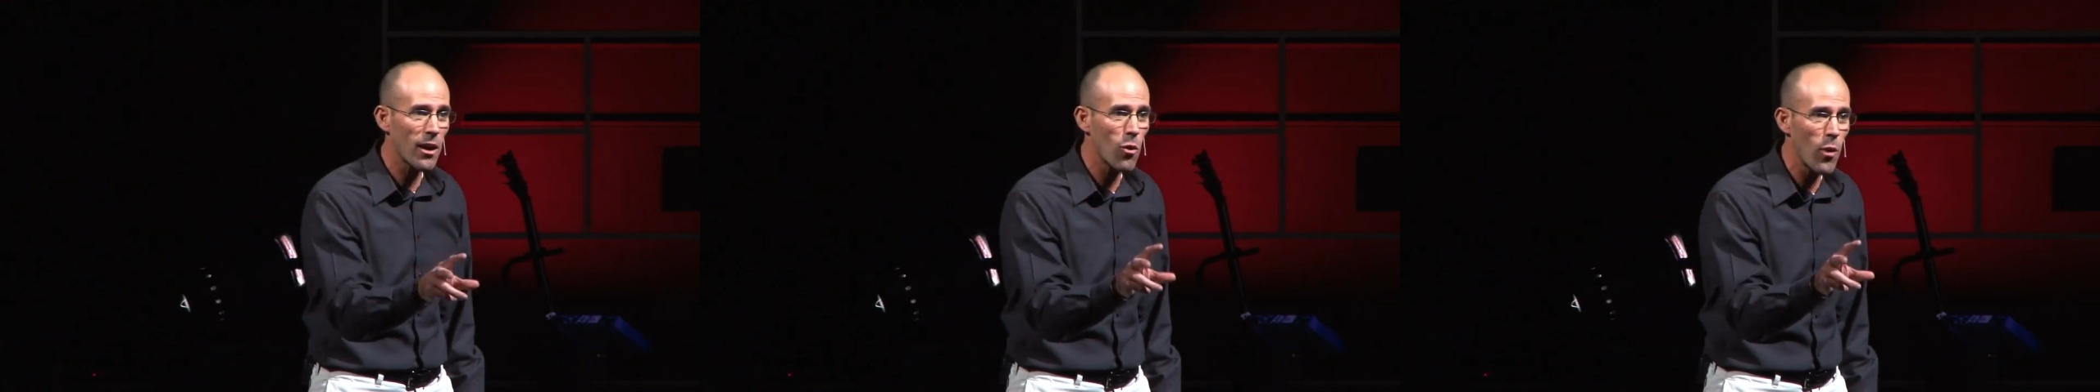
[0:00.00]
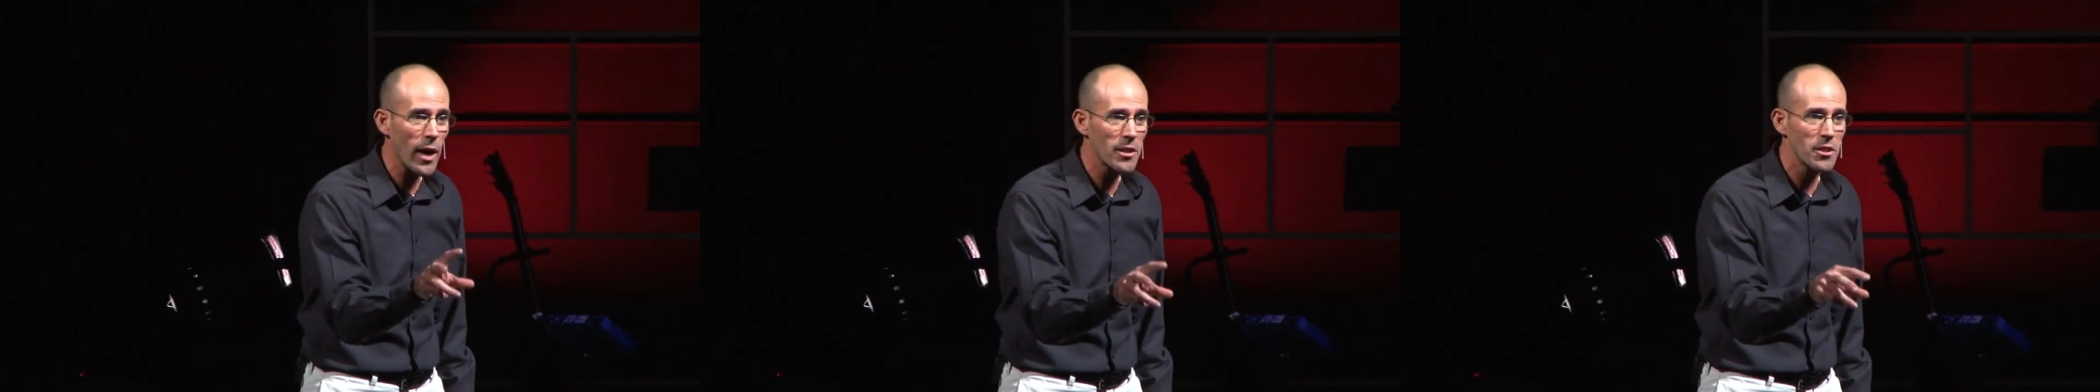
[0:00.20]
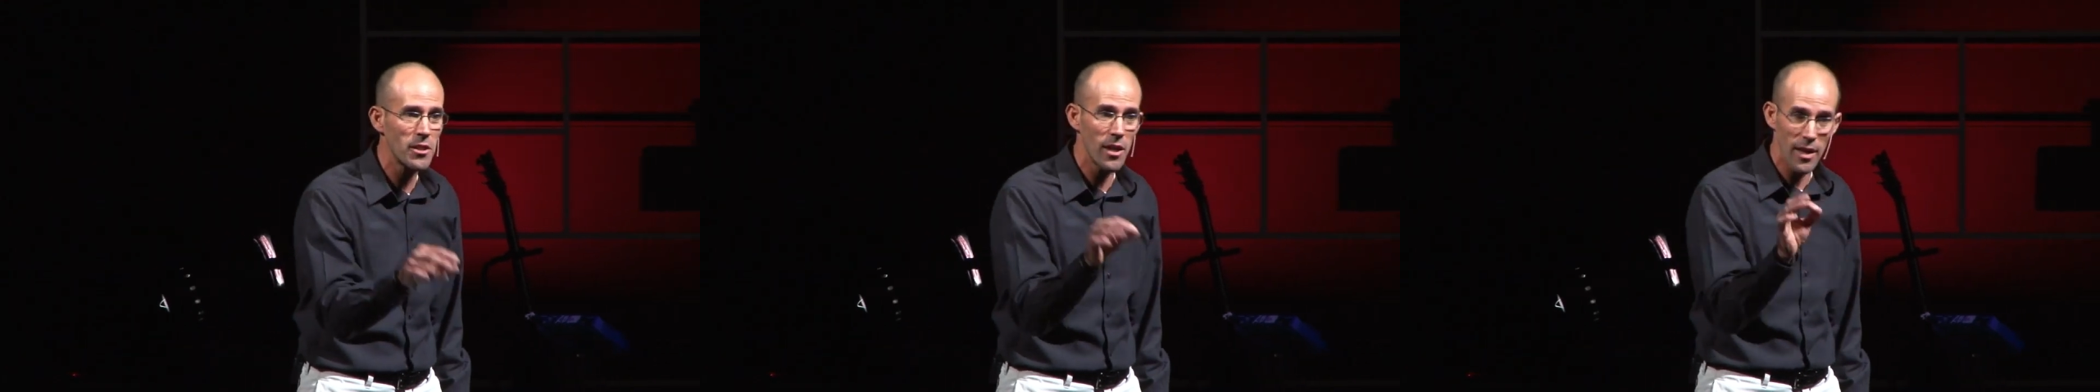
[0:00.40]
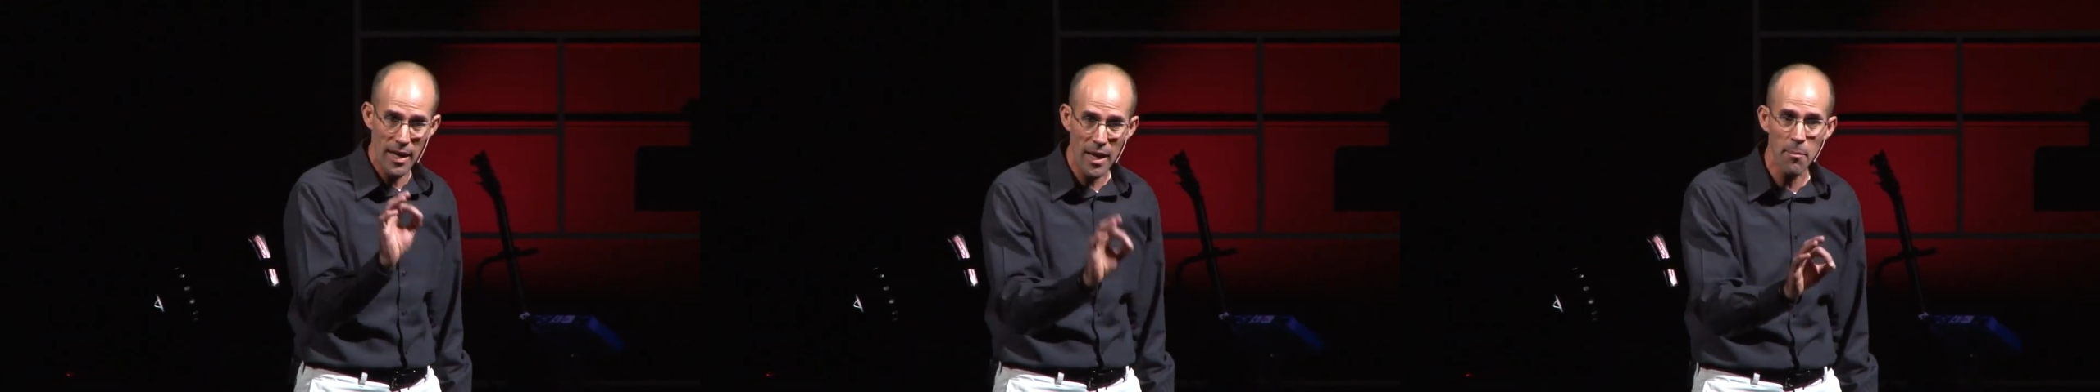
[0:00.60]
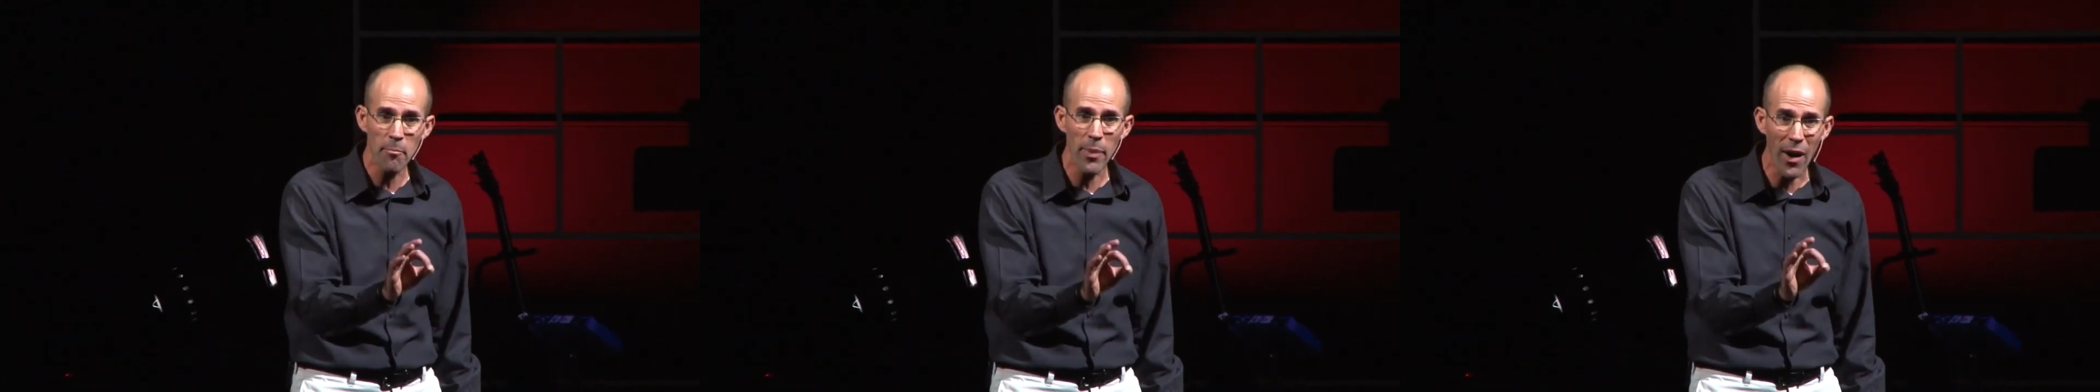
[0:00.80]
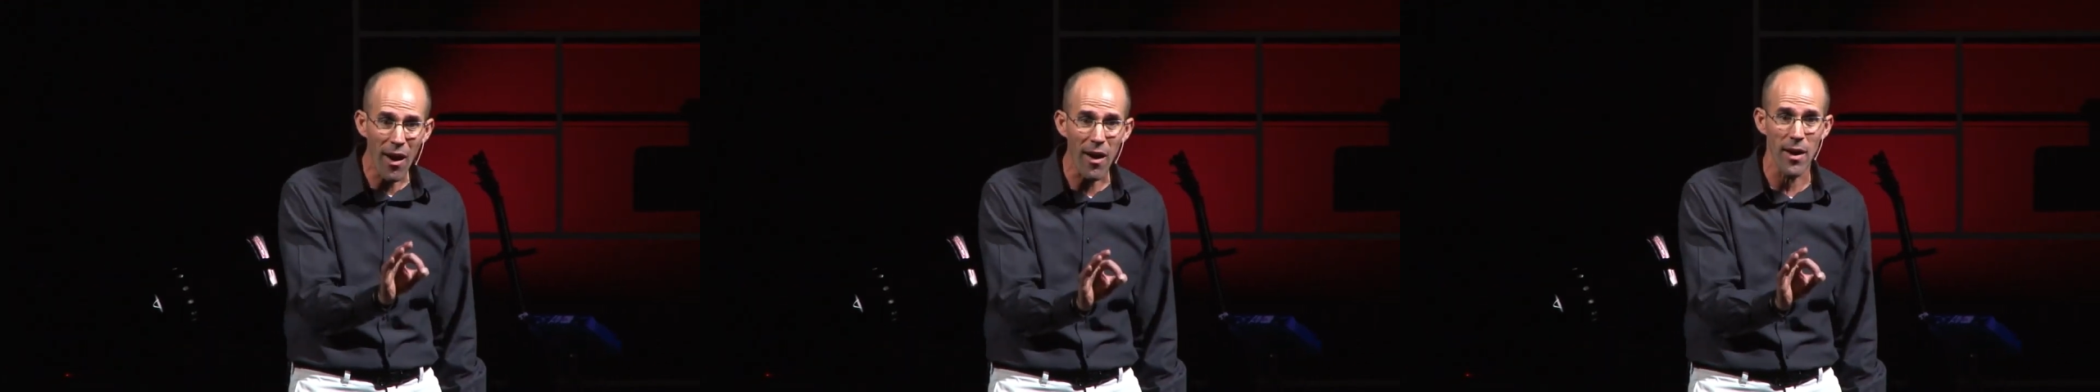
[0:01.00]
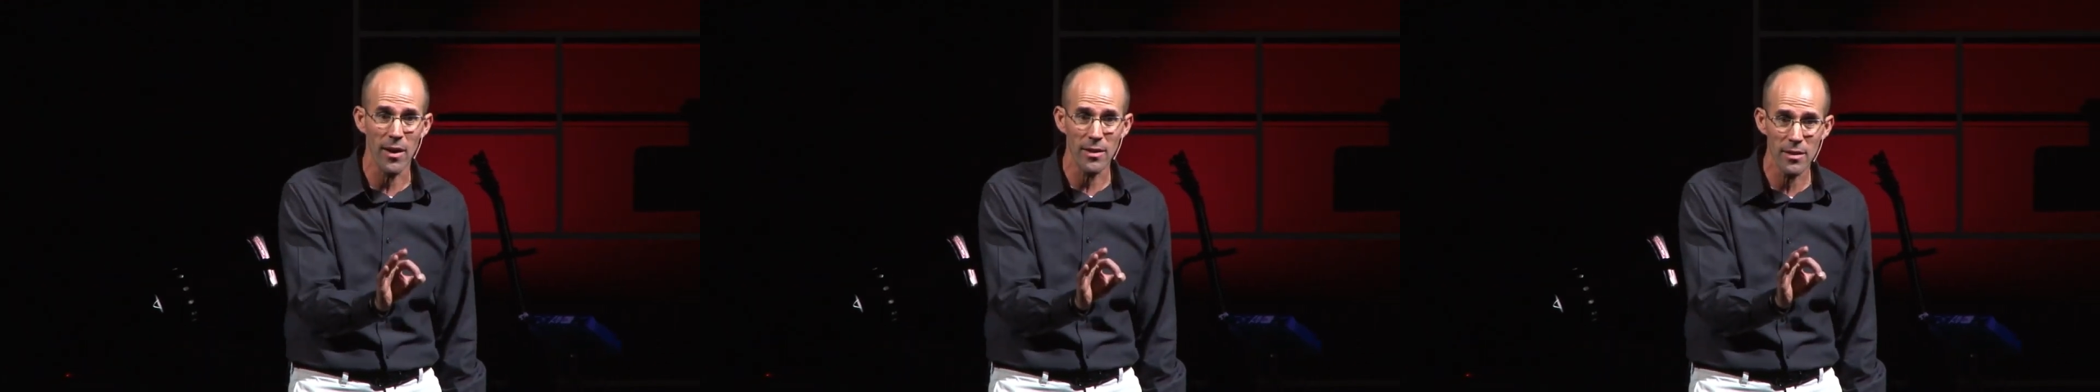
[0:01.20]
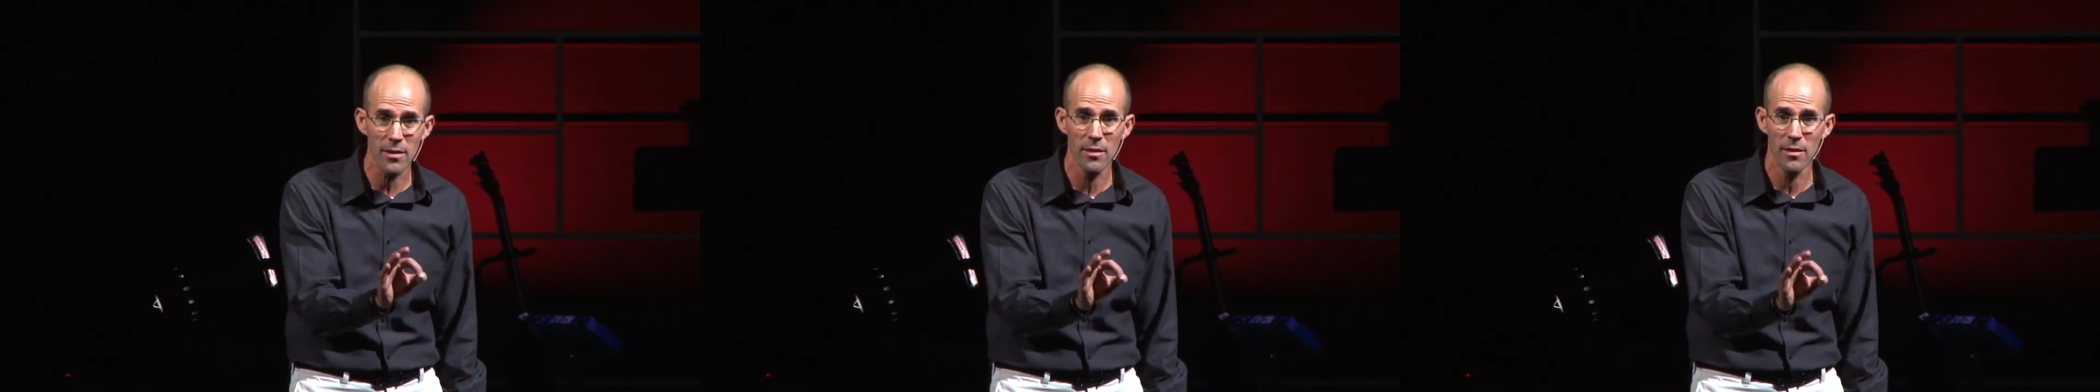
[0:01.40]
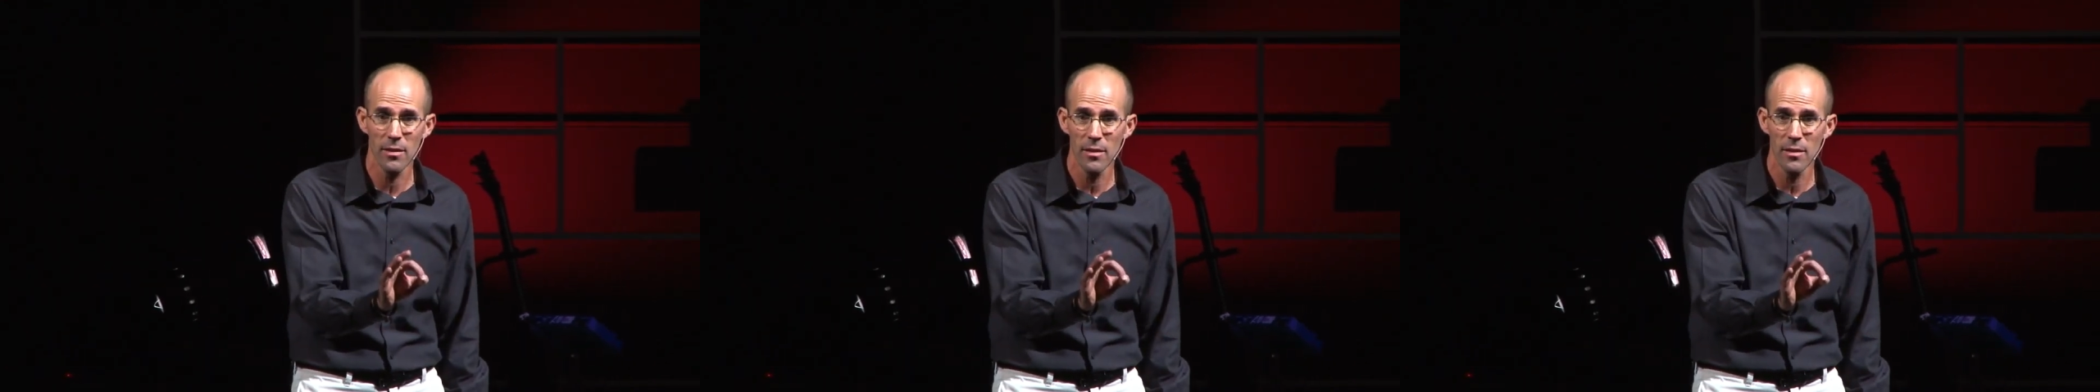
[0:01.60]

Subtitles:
question in part